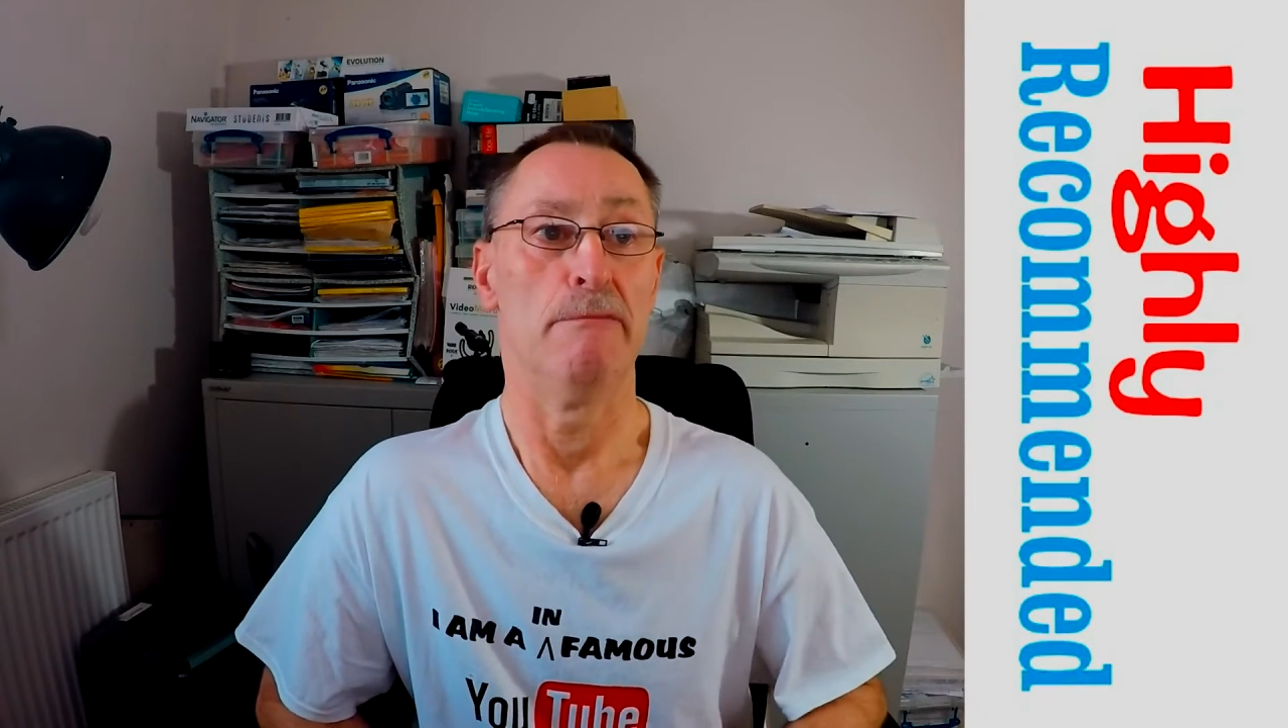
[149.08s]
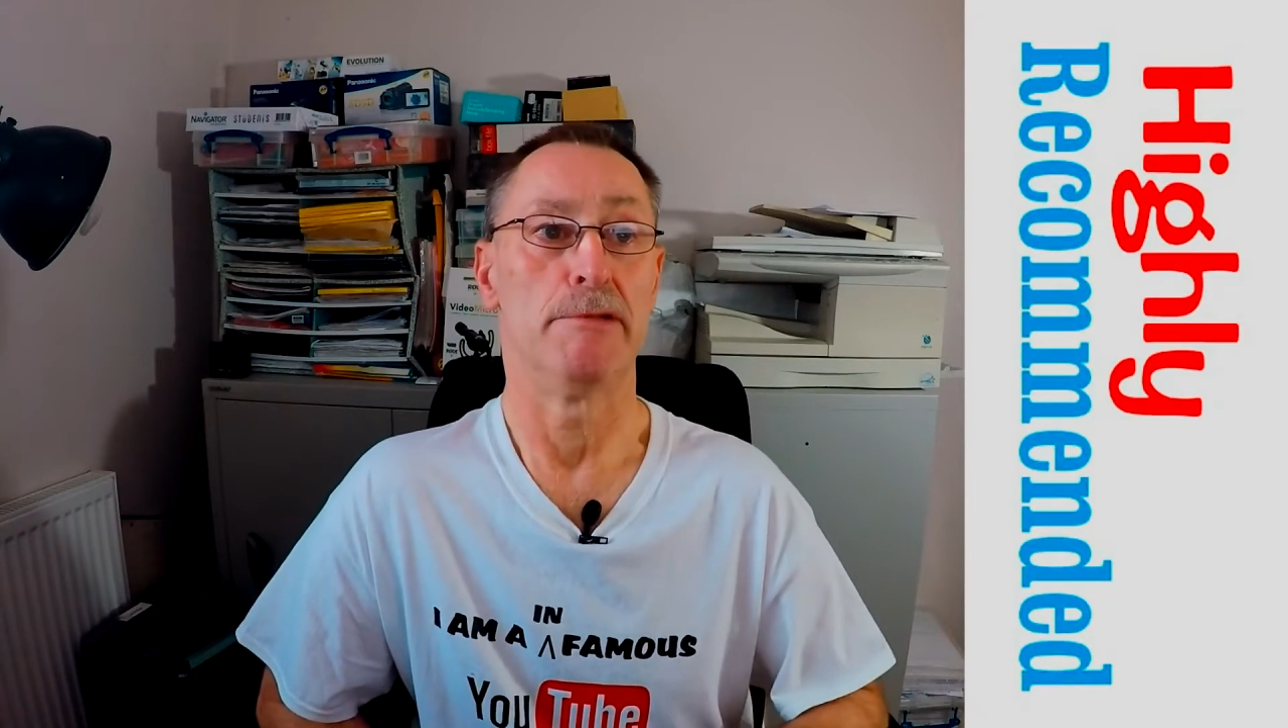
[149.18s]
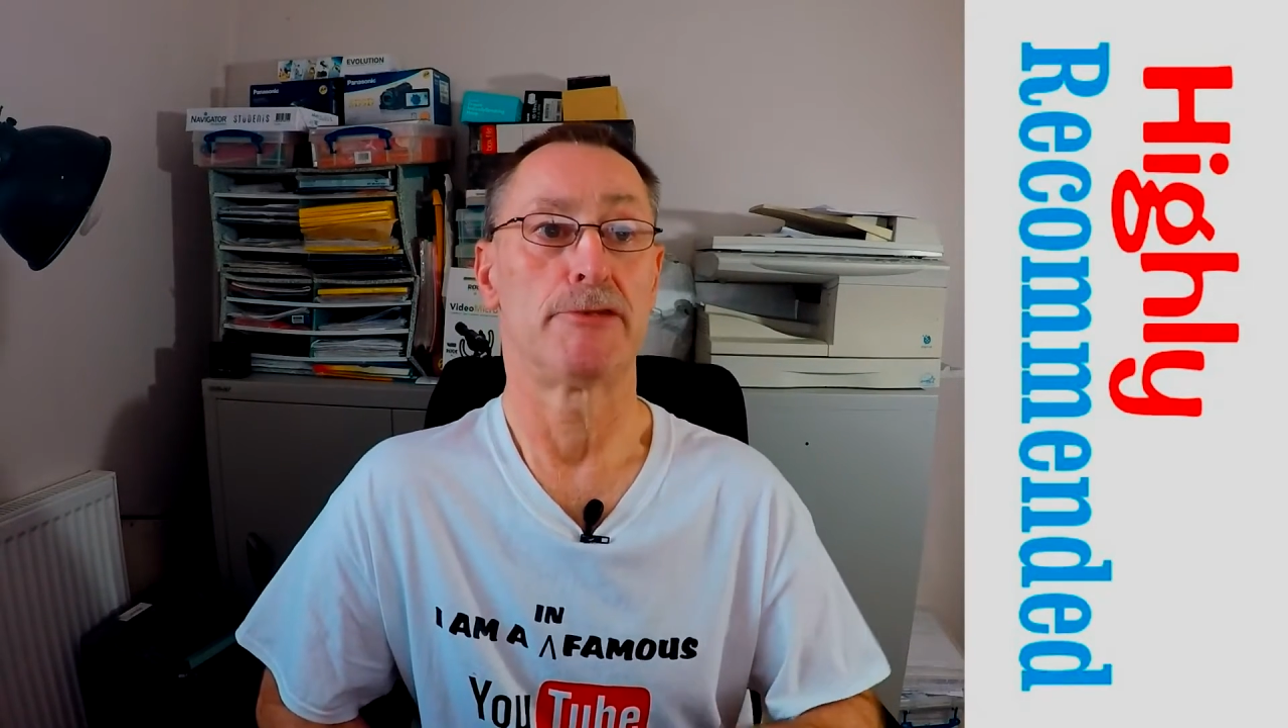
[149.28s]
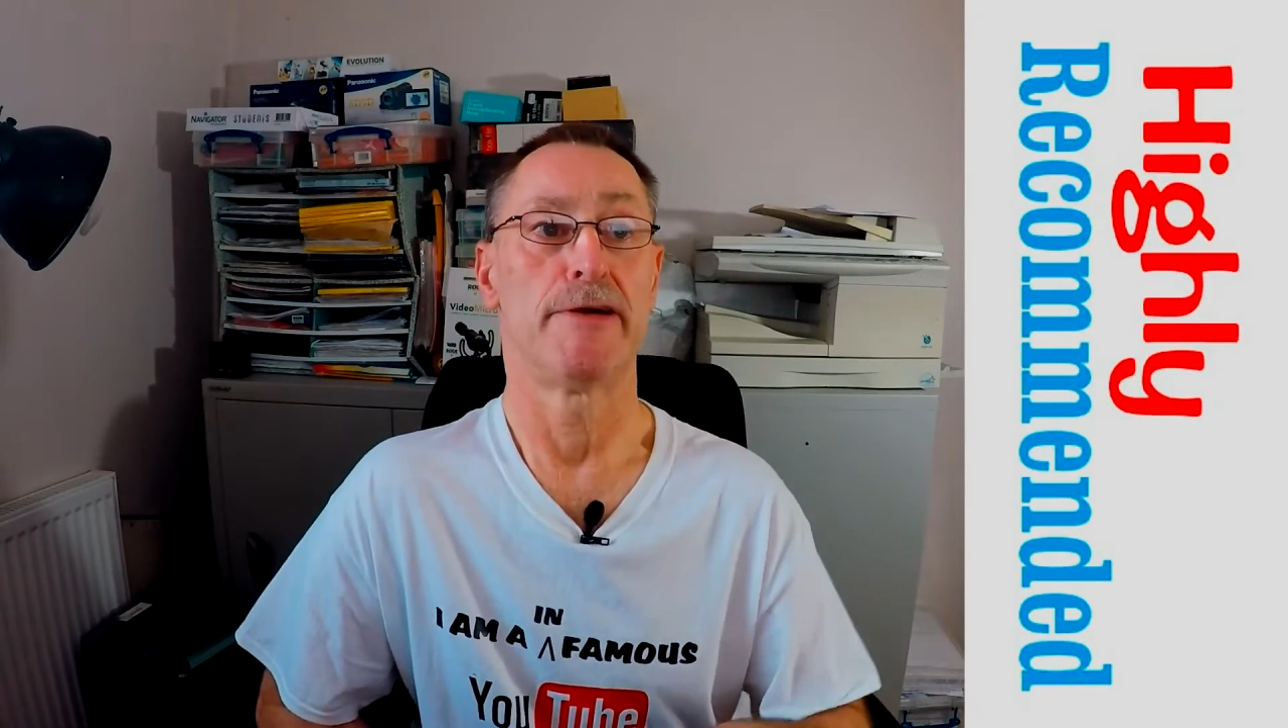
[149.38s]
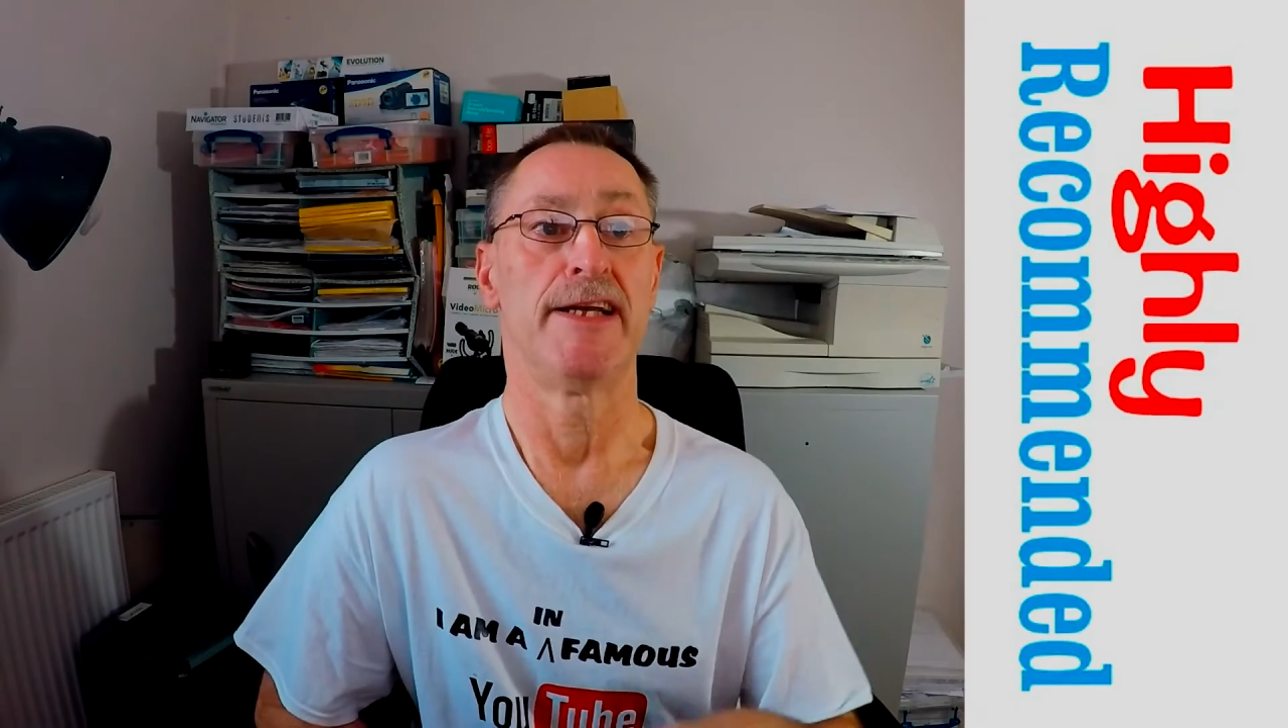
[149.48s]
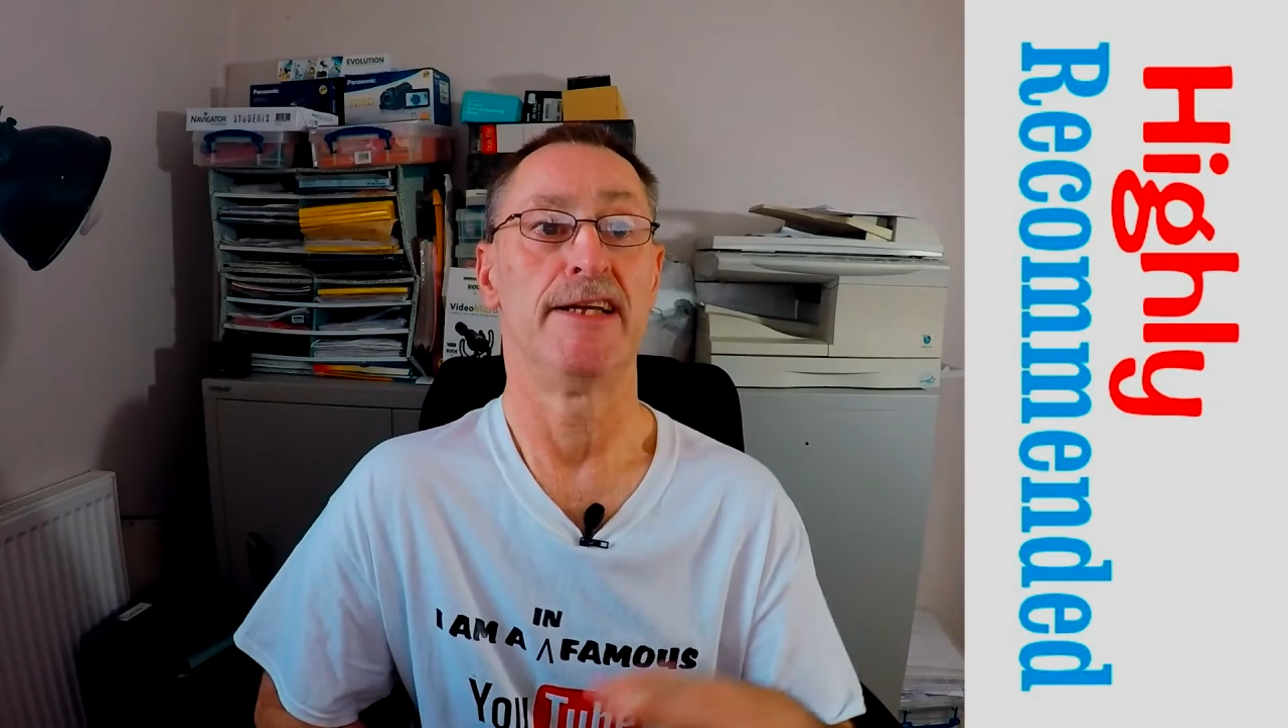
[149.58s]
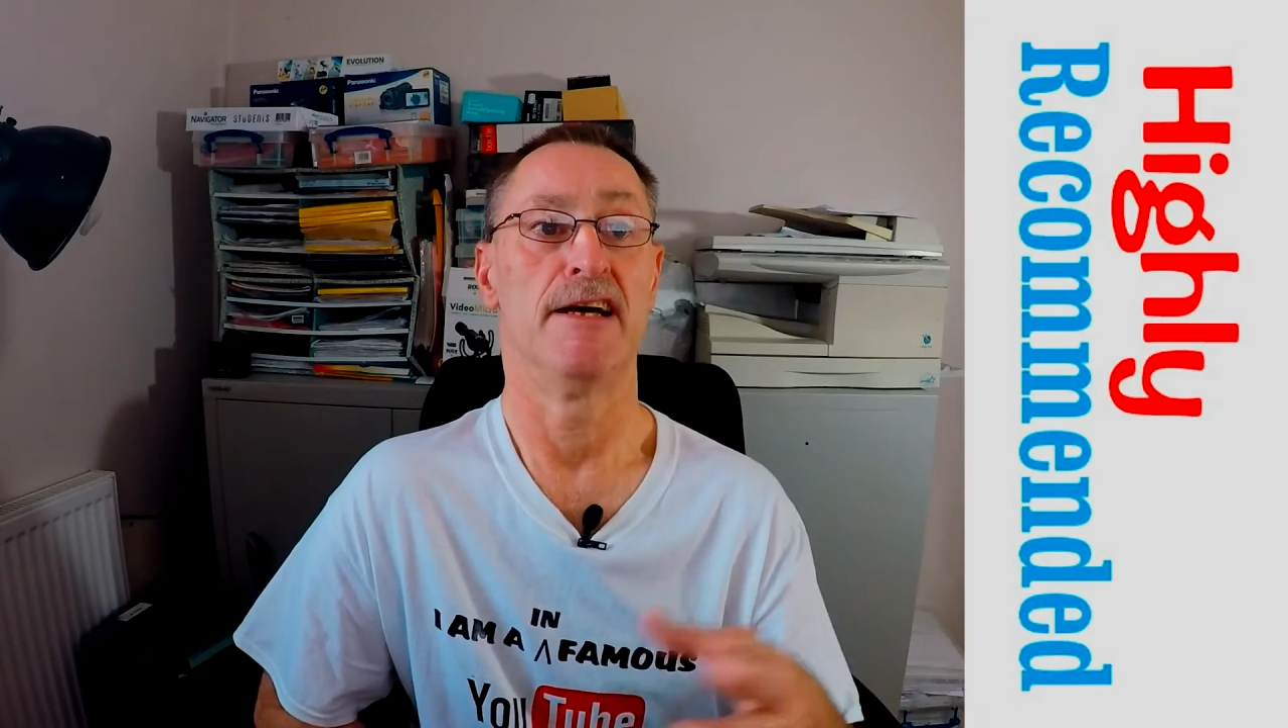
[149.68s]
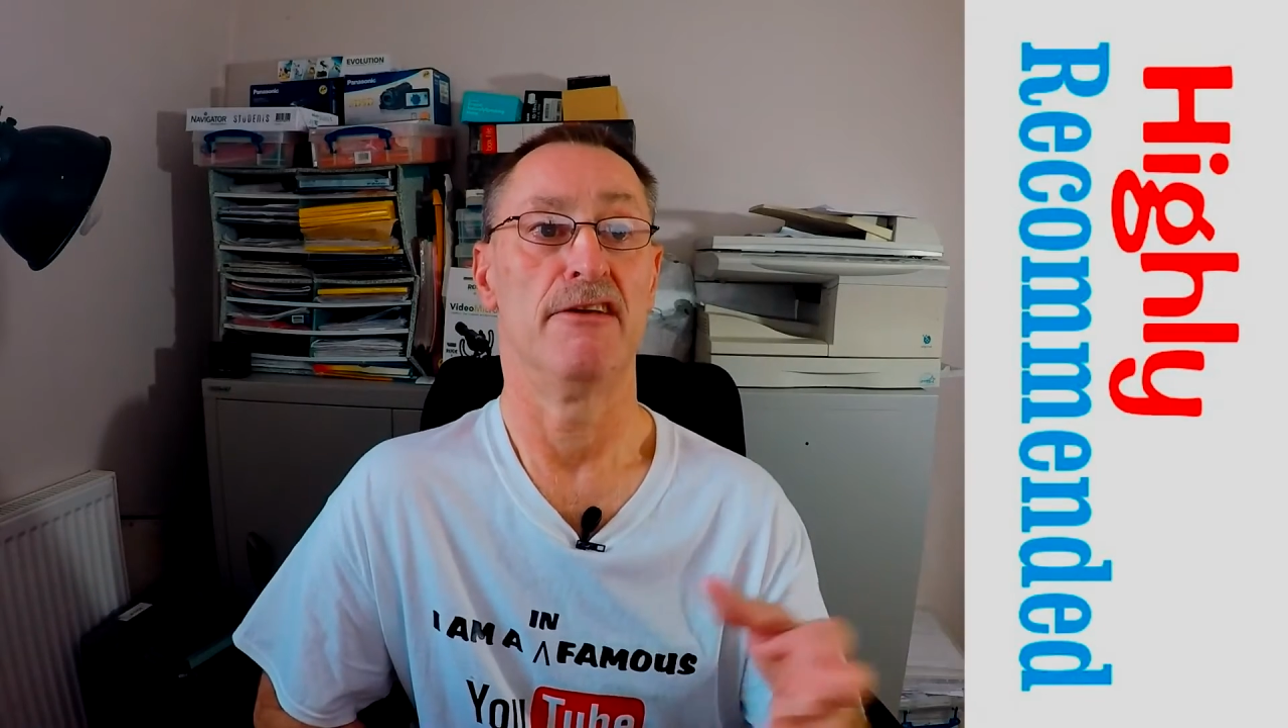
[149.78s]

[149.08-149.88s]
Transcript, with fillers: between